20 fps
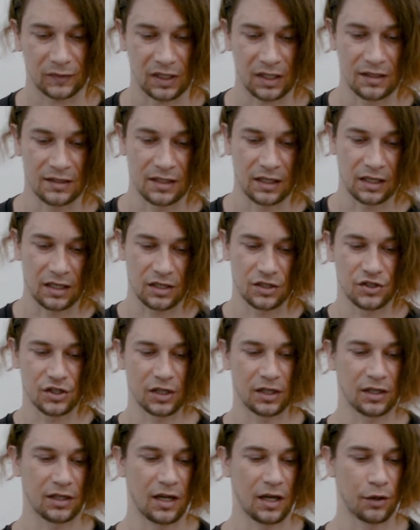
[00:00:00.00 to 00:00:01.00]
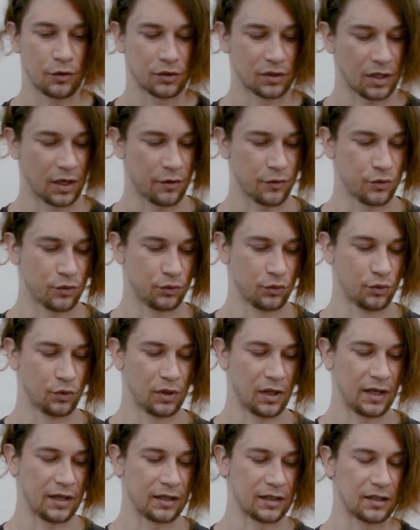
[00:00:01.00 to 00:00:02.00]
they can check it out, how you look
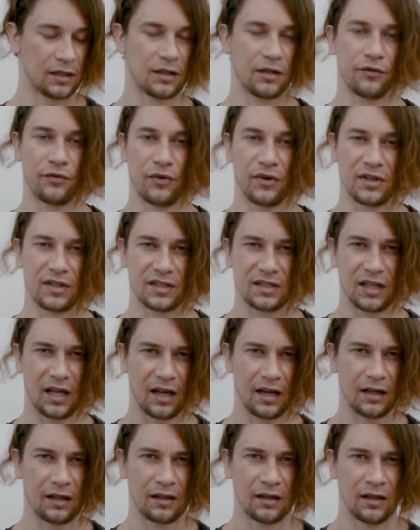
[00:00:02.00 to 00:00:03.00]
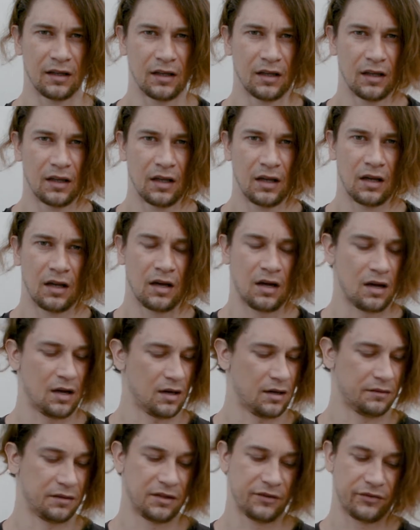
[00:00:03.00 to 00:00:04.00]
like in a different style
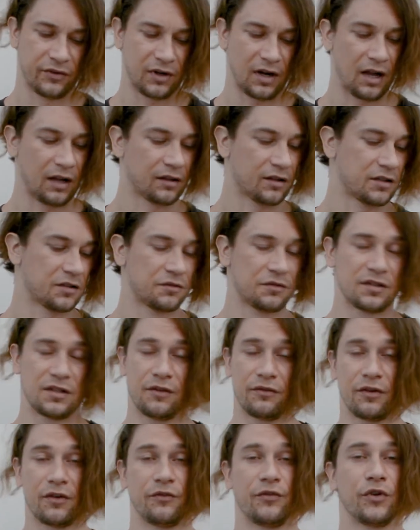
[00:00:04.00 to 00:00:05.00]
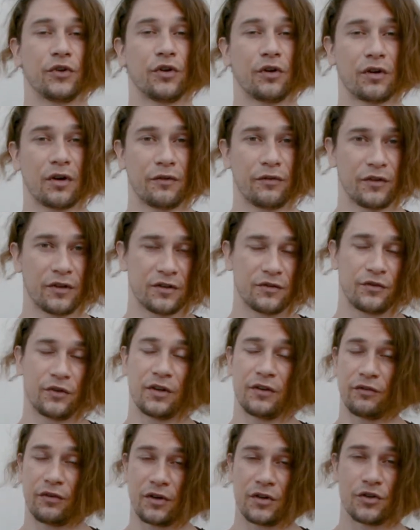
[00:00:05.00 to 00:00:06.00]
and different angles with different photographers for
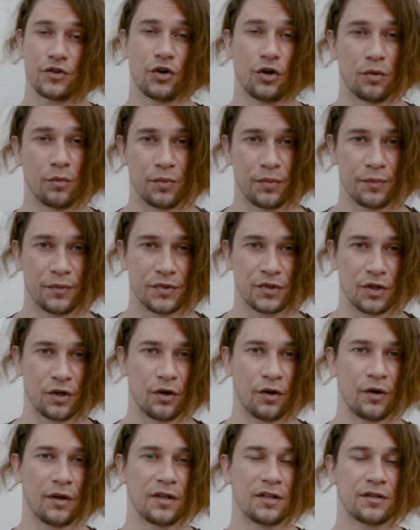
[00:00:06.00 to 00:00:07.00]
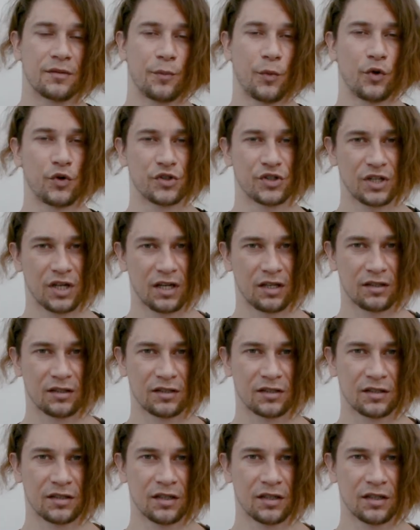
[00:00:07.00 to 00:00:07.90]
different job. So it's more chance